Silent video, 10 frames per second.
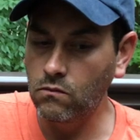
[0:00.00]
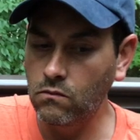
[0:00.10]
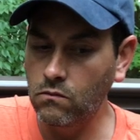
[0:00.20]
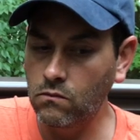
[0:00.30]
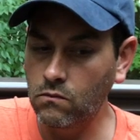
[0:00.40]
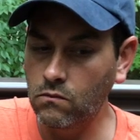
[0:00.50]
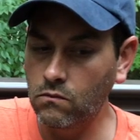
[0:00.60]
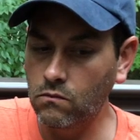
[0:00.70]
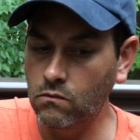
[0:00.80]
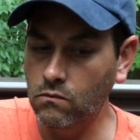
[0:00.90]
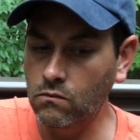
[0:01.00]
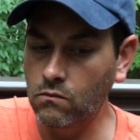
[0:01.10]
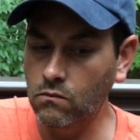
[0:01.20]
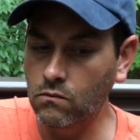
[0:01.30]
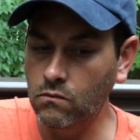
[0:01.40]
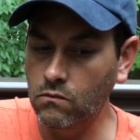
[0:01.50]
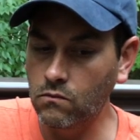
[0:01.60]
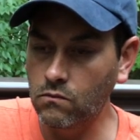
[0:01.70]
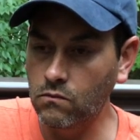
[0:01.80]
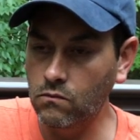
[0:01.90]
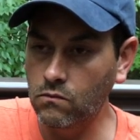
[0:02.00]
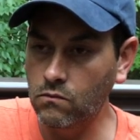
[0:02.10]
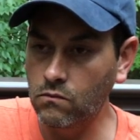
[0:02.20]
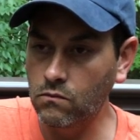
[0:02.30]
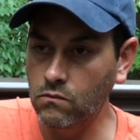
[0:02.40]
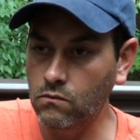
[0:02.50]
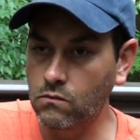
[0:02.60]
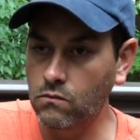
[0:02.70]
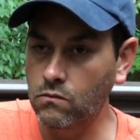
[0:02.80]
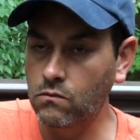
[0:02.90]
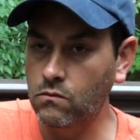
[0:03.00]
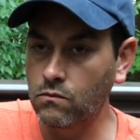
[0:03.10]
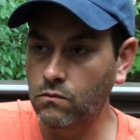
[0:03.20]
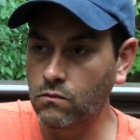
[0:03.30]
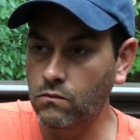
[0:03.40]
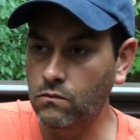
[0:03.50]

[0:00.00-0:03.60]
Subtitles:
(not speaking)